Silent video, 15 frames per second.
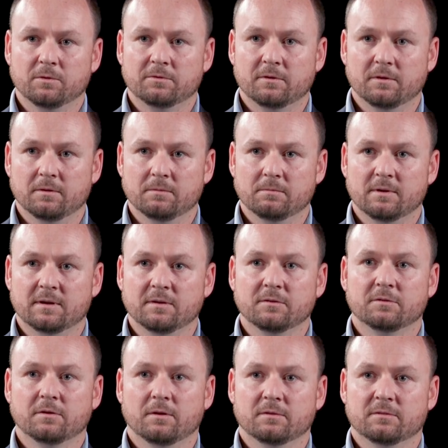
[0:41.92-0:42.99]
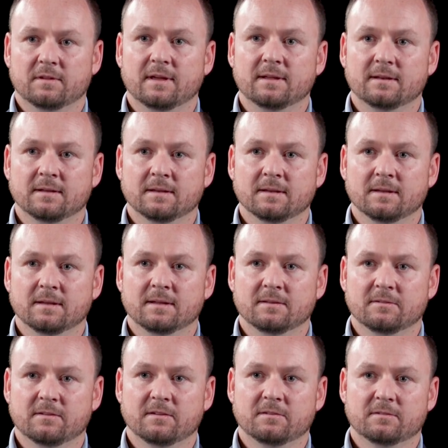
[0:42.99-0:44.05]
also reconciles that
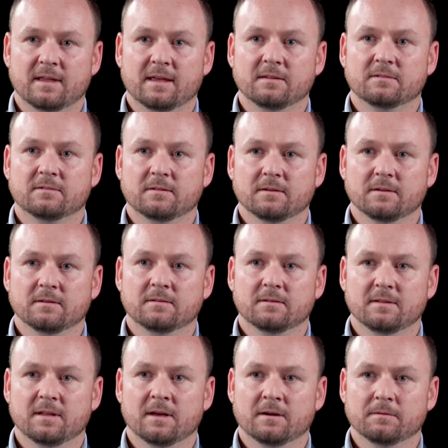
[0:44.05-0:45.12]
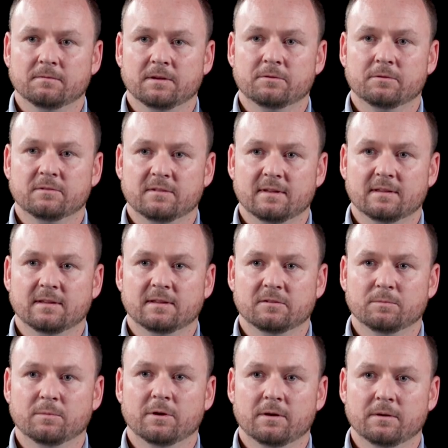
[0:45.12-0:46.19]
and says thanks to the younger veterans out there
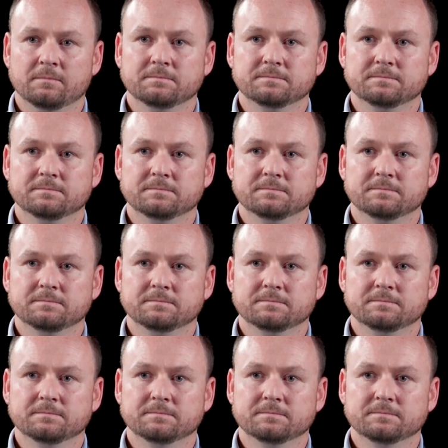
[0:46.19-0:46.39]
tomorrow.